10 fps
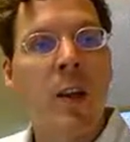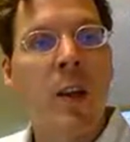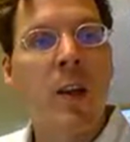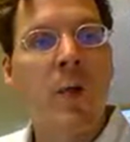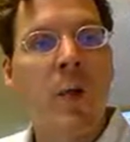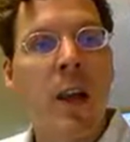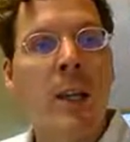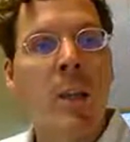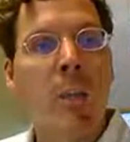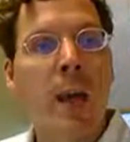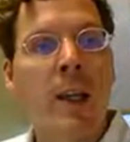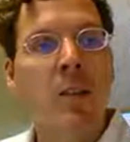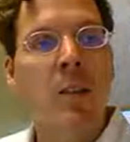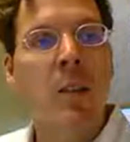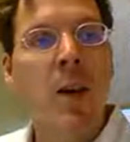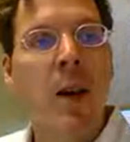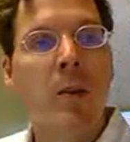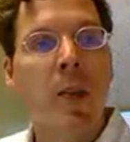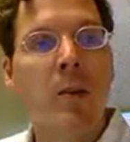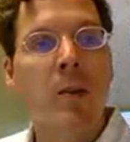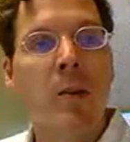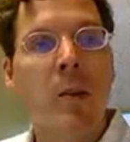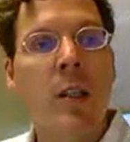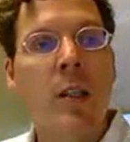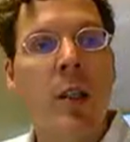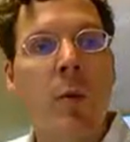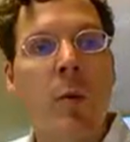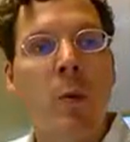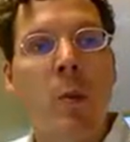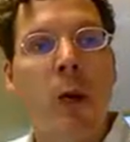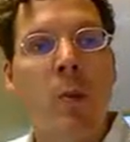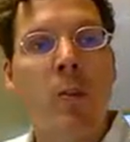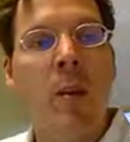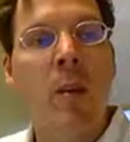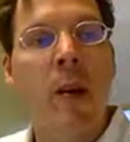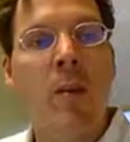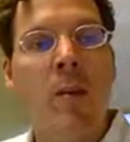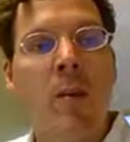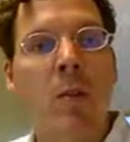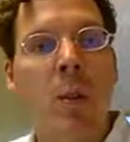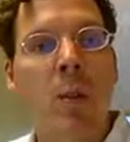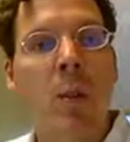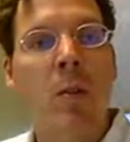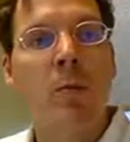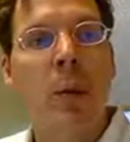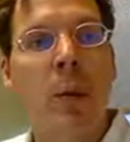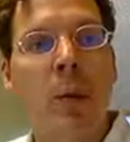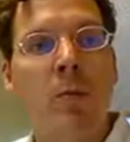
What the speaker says: and if we had to balance them out, it's clear that we would balance them out at 3.5.